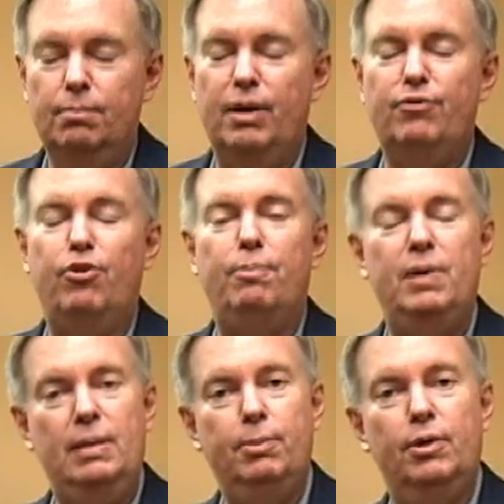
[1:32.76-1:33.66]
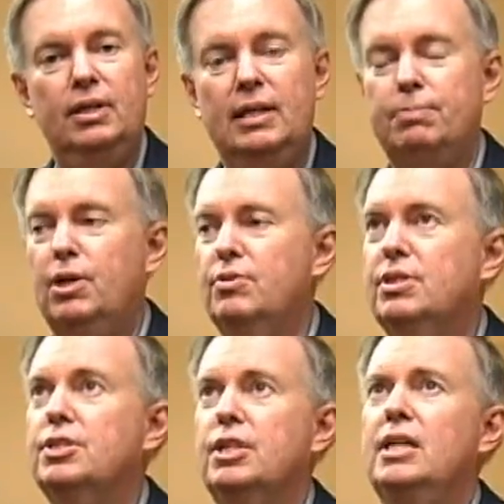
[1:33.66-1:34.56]
But for people,
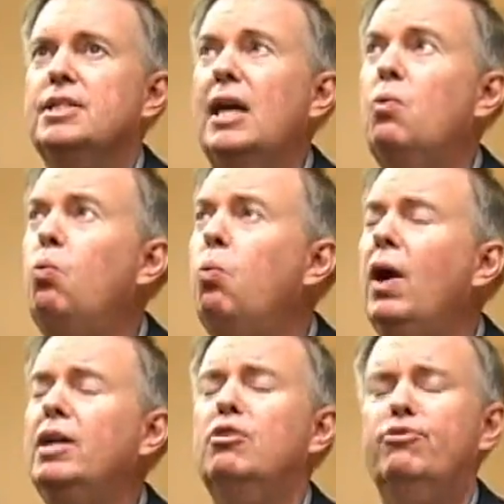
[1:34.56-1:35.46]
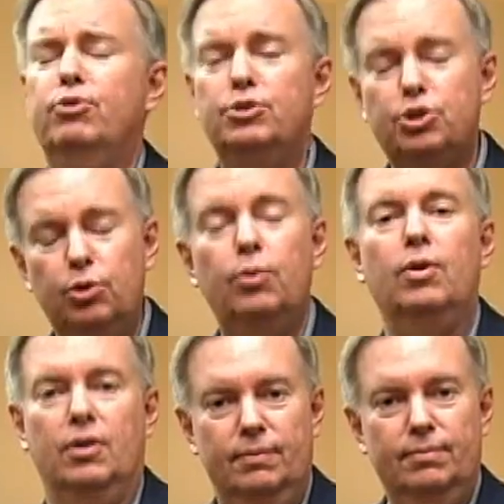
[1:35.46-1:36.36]
hypnosis is a wonderful
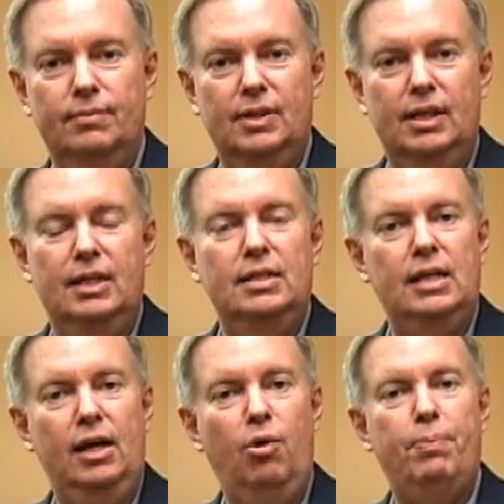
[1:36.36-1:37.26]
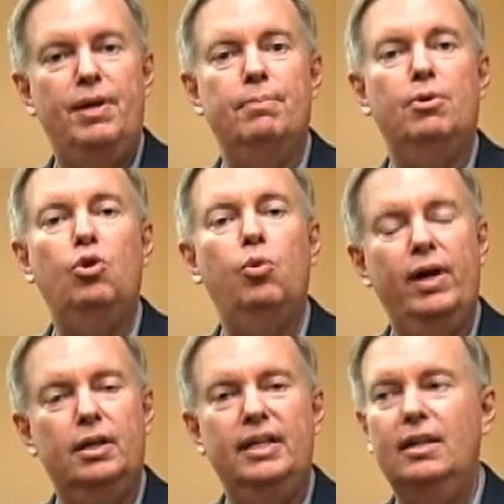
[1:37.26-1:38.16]
tool to help them
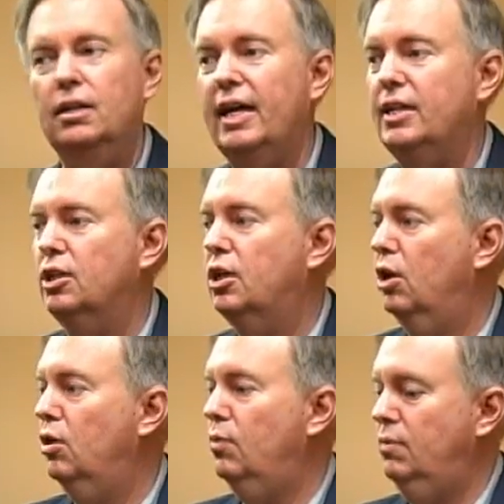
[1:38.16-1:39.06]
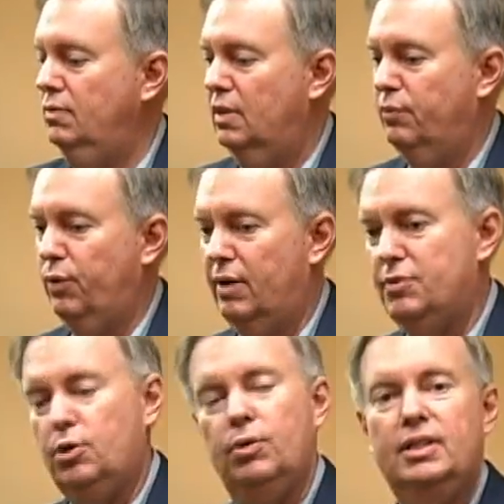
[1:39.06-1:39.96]
quickly let go of
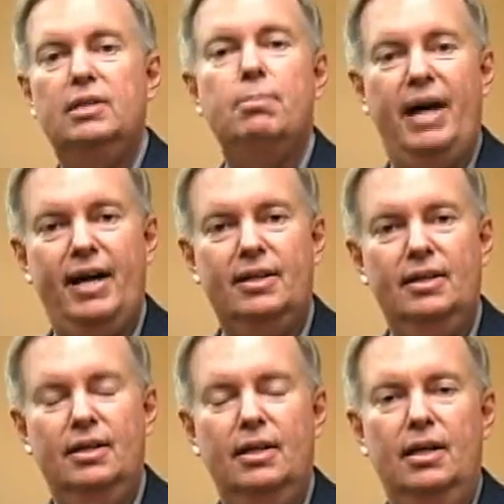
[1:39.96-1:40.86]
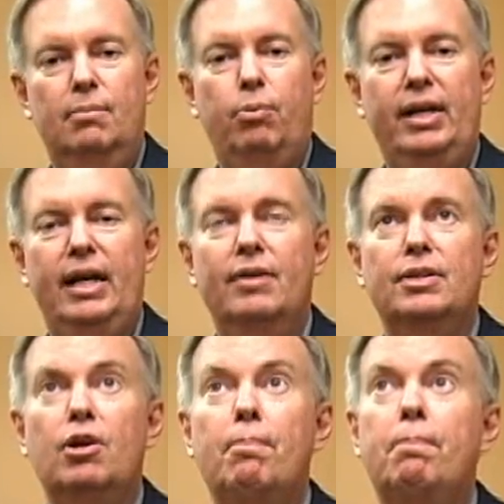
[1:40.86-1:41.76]
whatever's holding them back and bring out
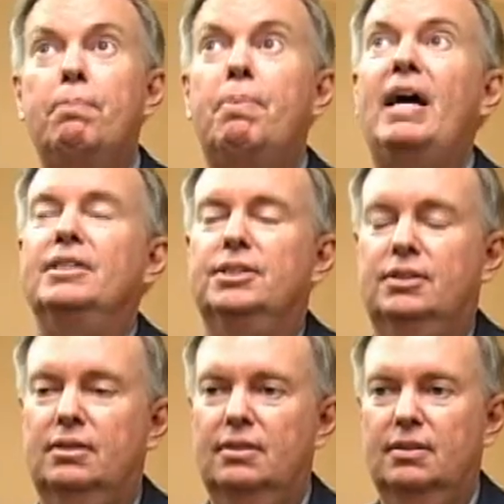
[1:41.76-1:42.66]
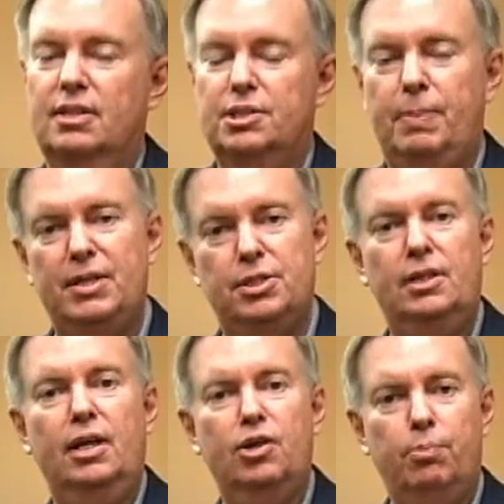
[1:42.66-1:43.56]
their best,
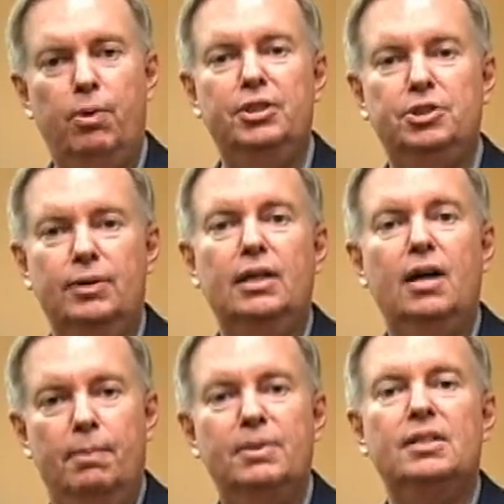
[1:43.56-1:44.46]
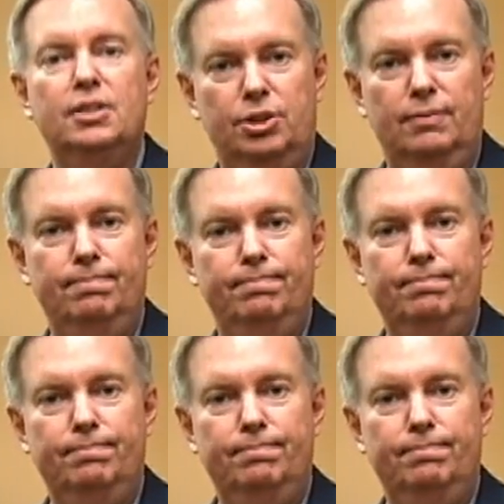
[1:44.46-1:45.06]
especially under pressure and competition.